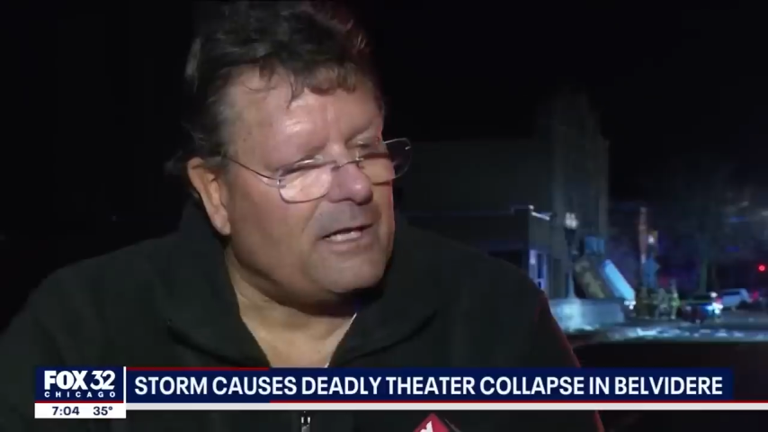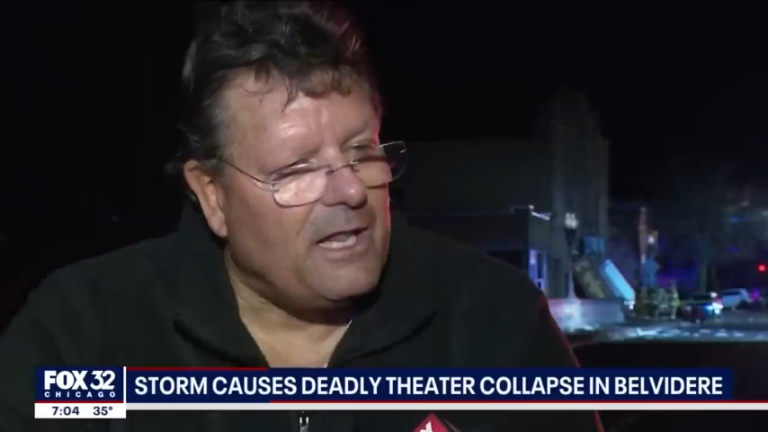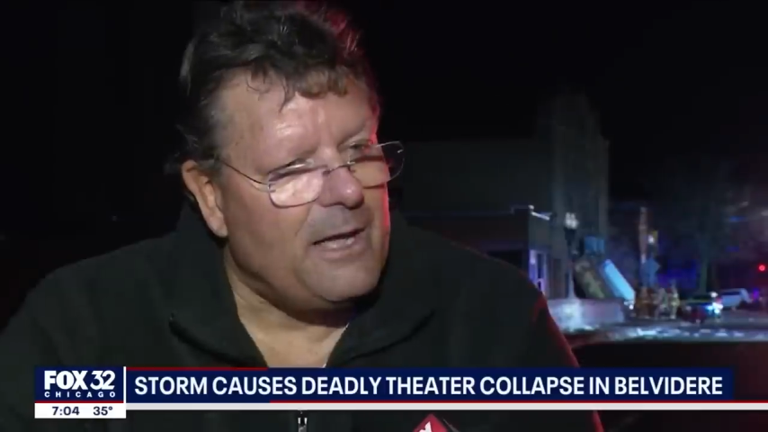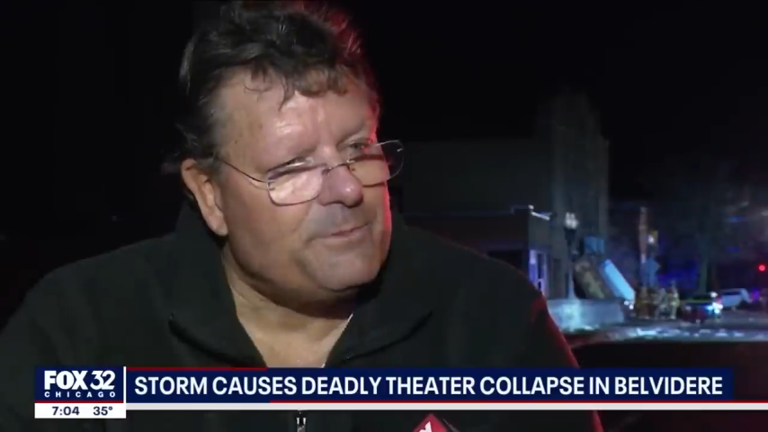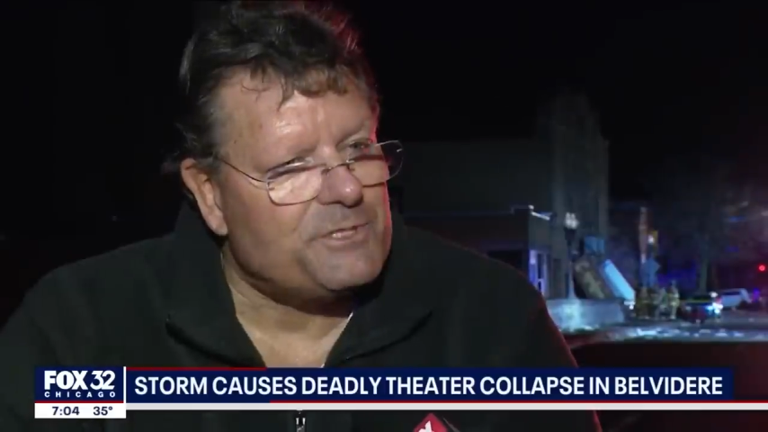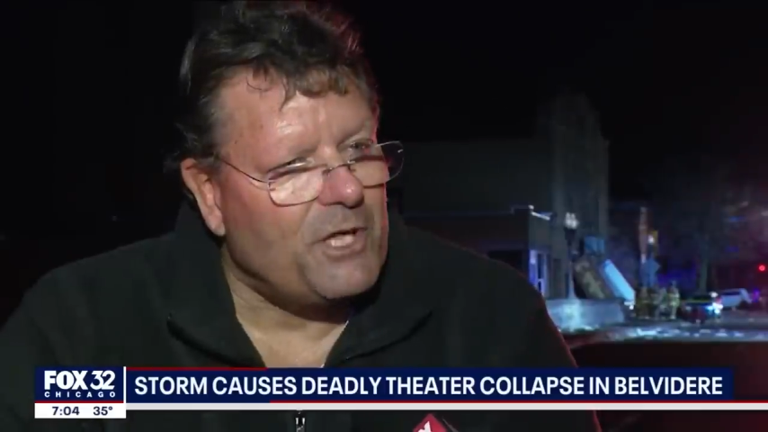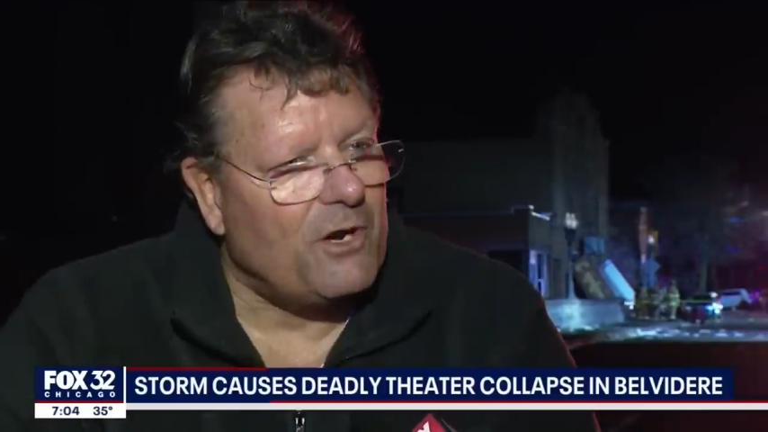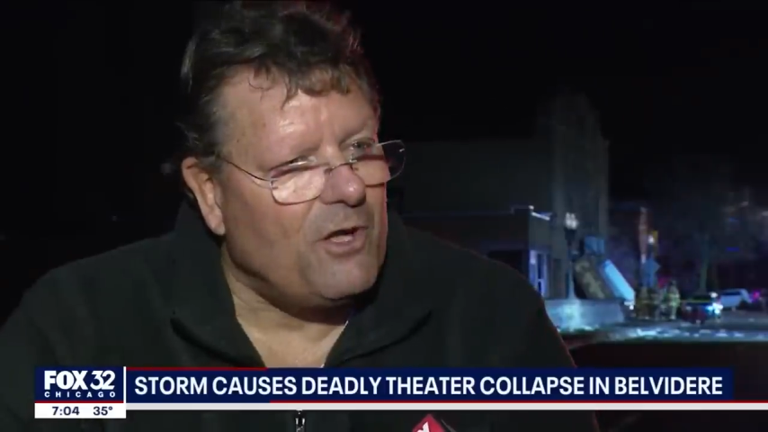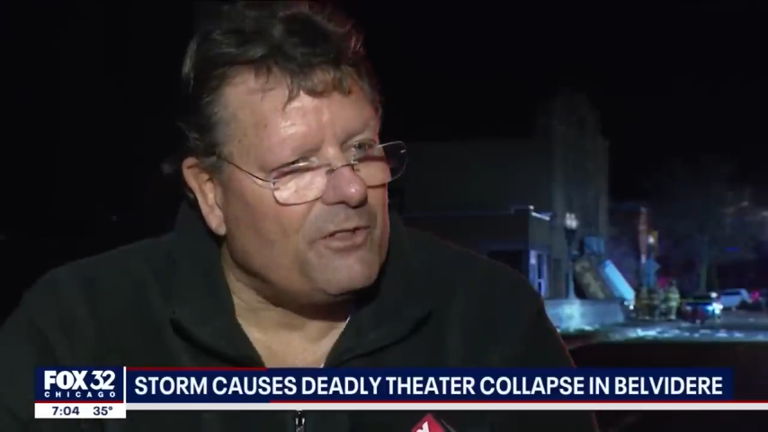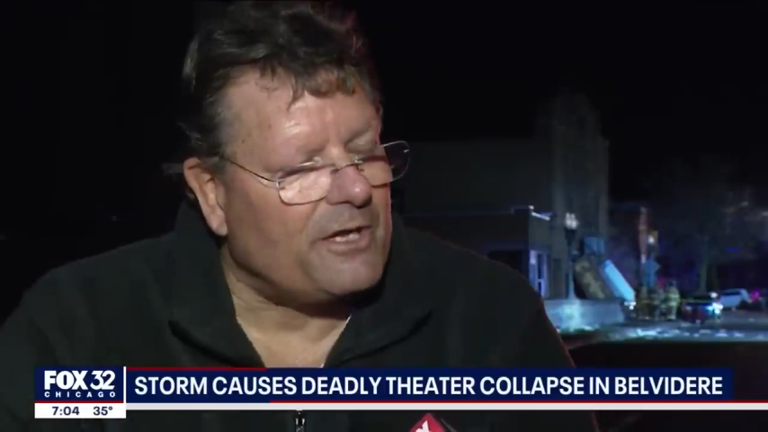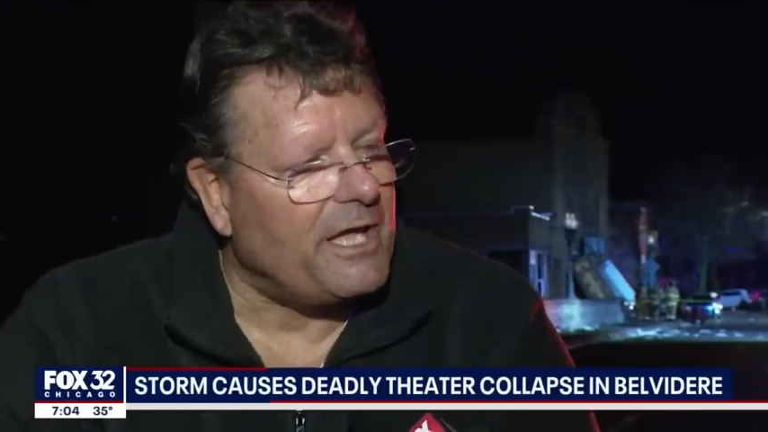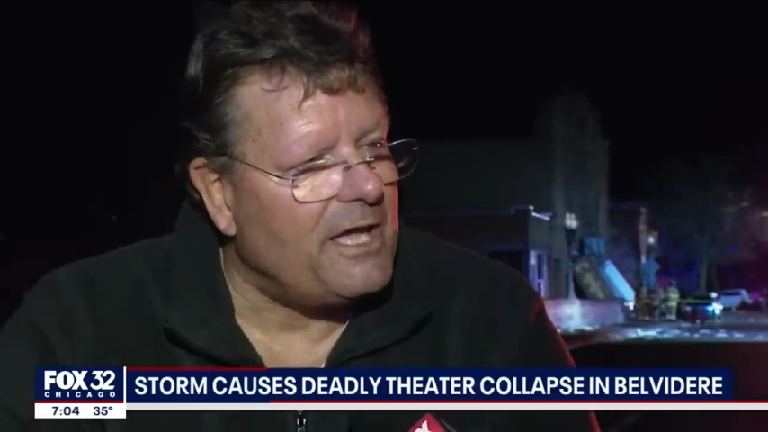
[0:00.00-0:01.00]
collapsed on all
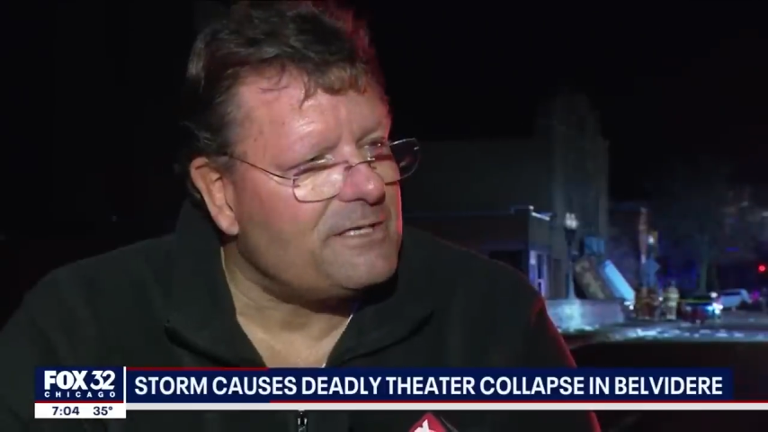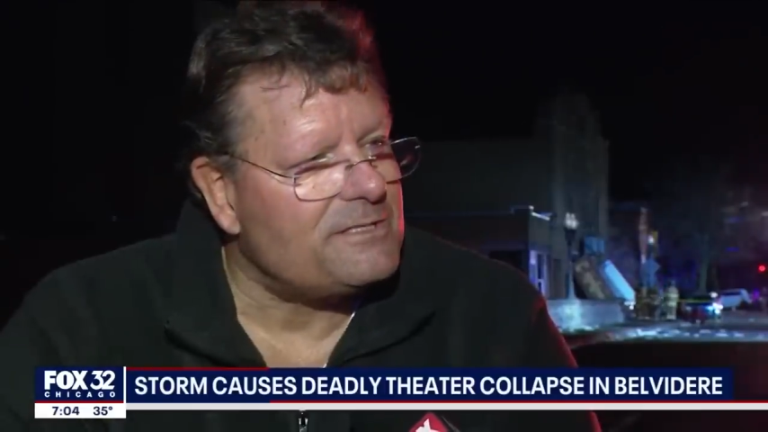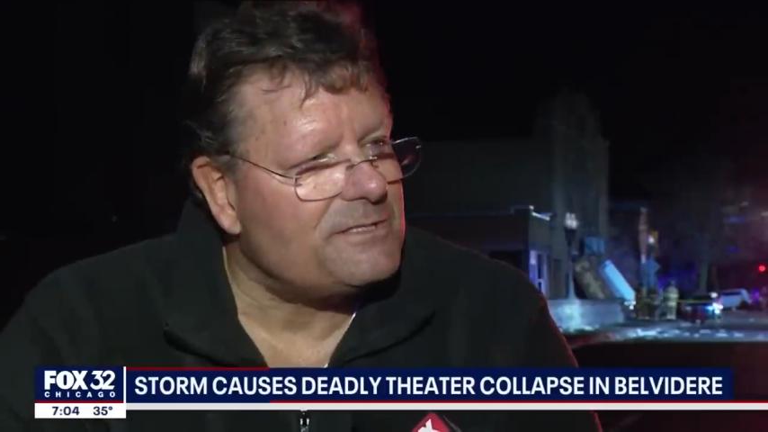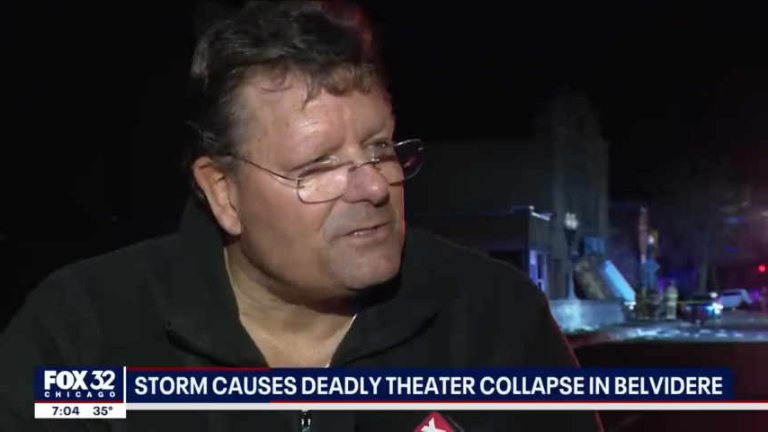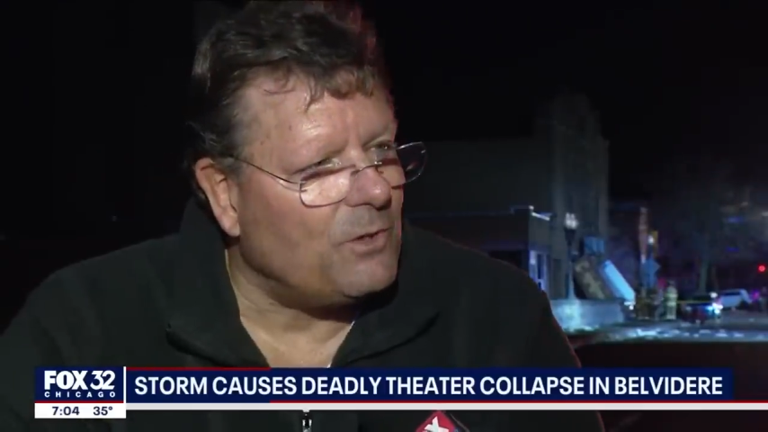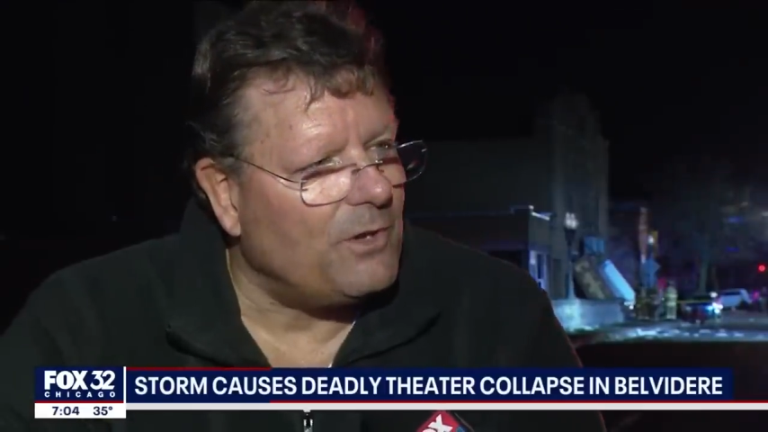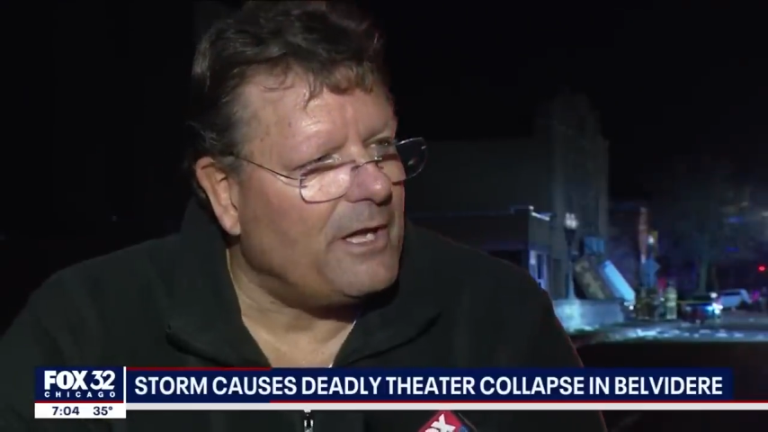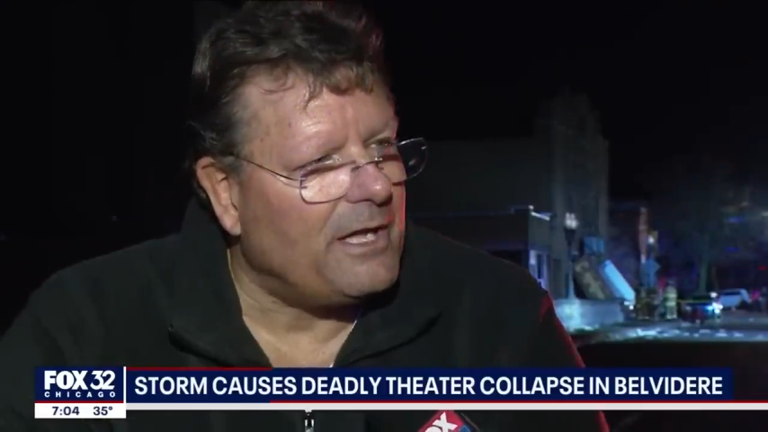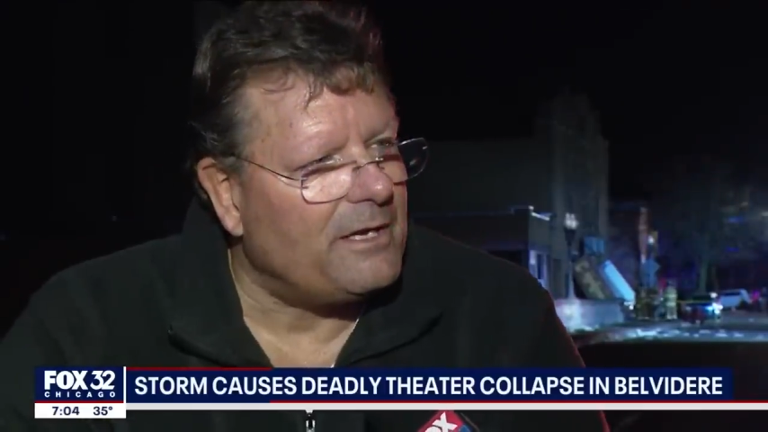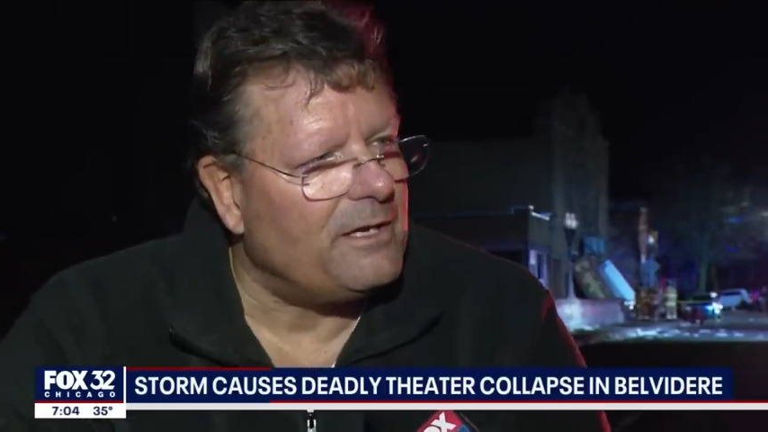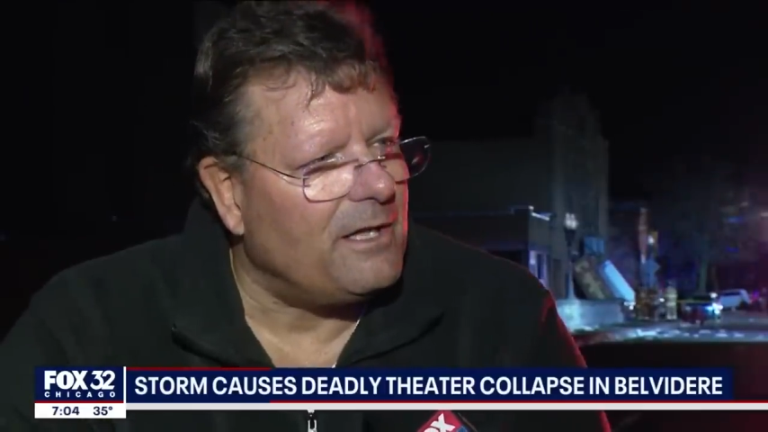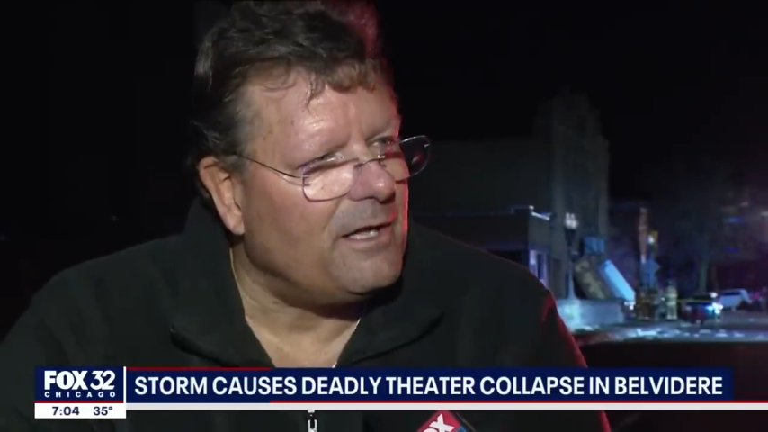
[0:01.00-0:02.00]
the guests
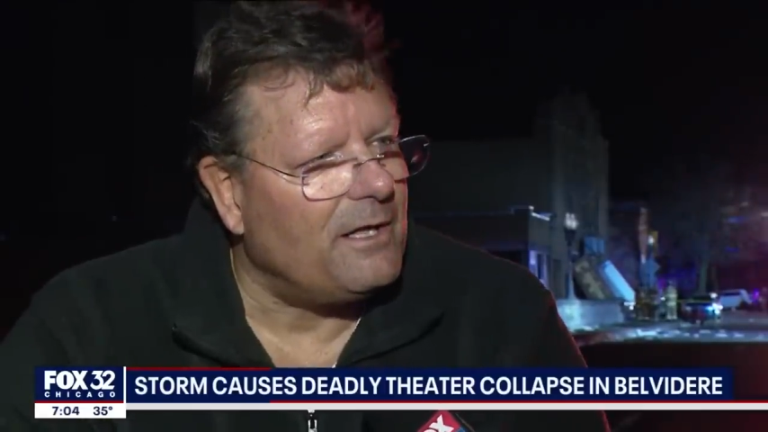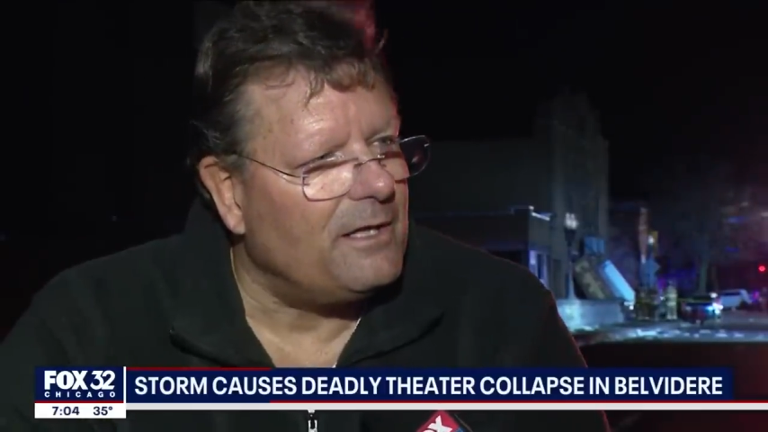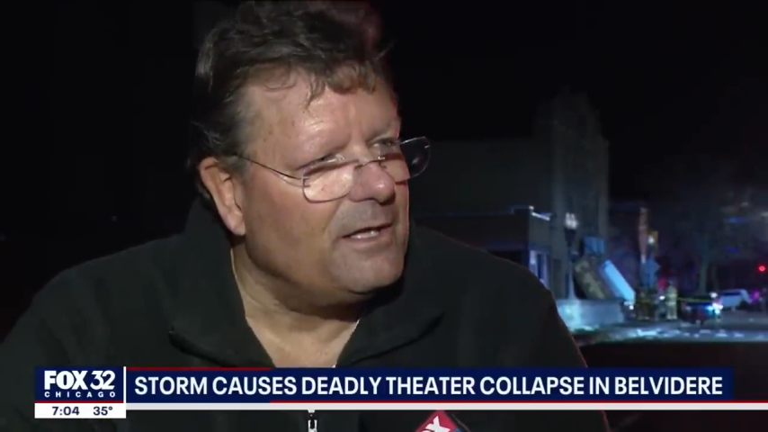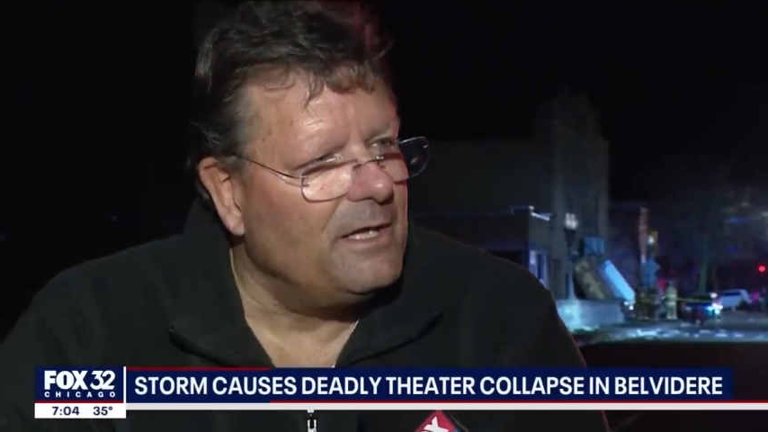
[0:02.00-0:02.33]
and uh,